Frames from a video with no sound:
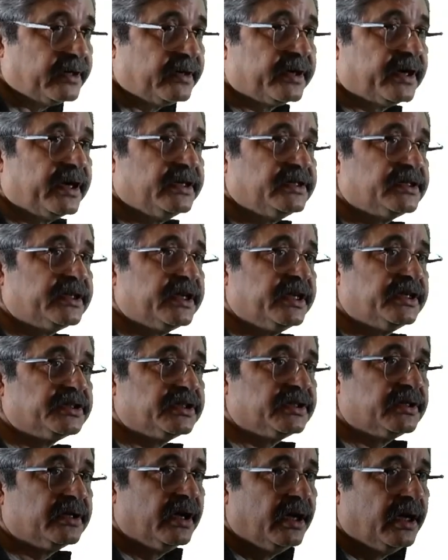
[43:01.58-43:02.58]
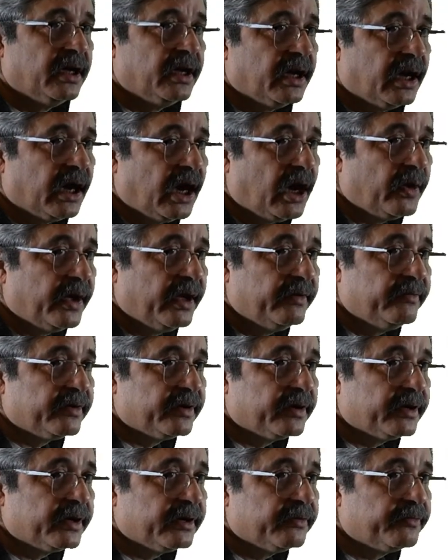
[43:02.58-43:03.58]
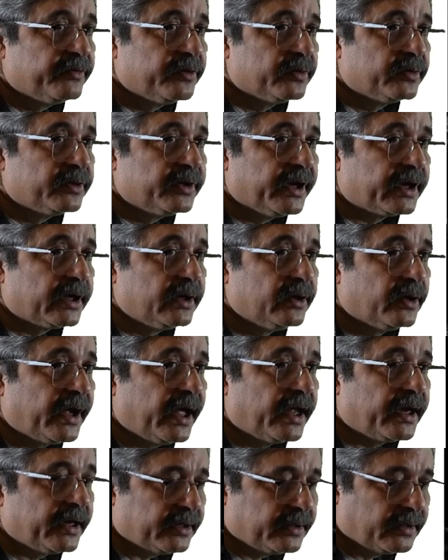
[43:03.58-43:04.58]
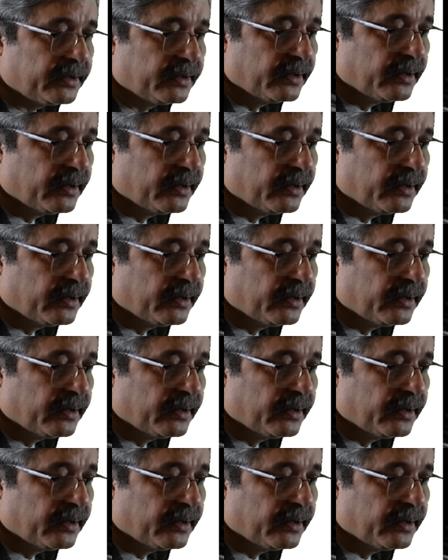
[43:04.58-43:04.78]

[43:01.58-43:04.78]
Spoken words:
regurgitation. However, if you take a look at it,